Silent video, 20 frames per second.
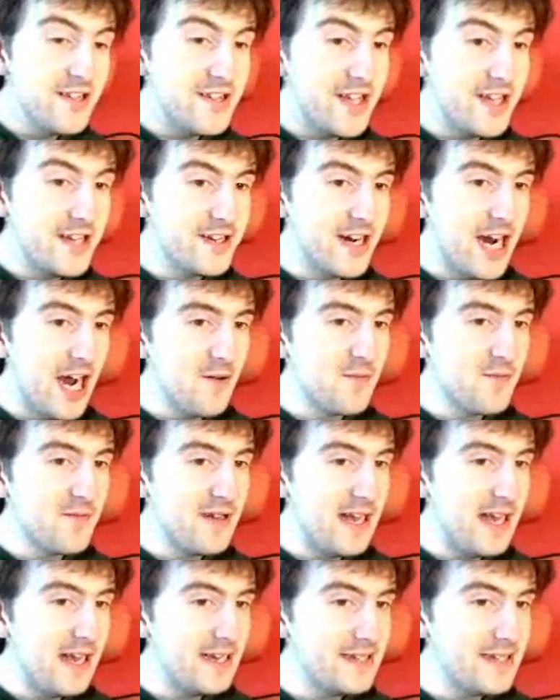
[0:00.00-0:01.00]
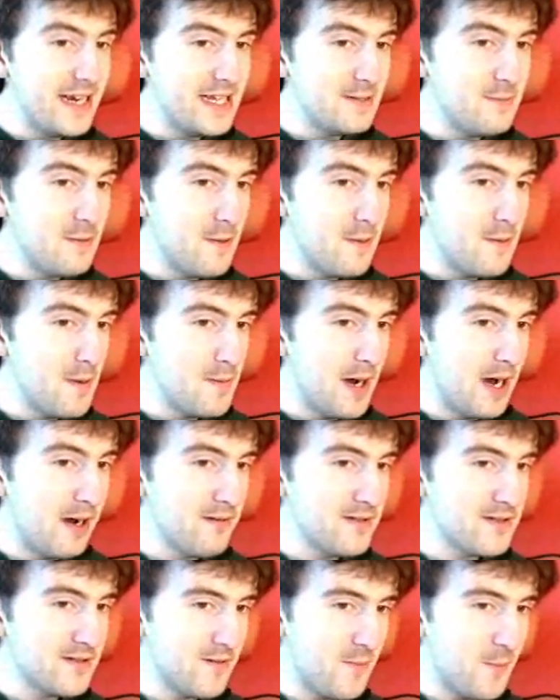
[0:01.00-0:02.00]
you'd go for an indecent
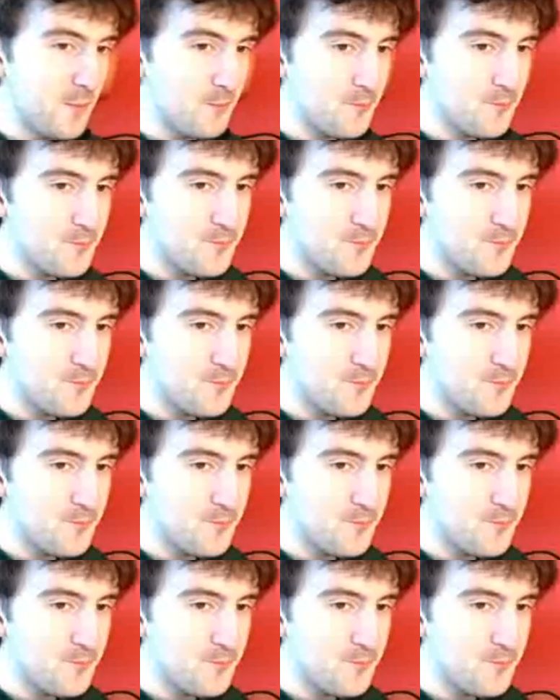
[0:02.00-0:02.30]
proposal?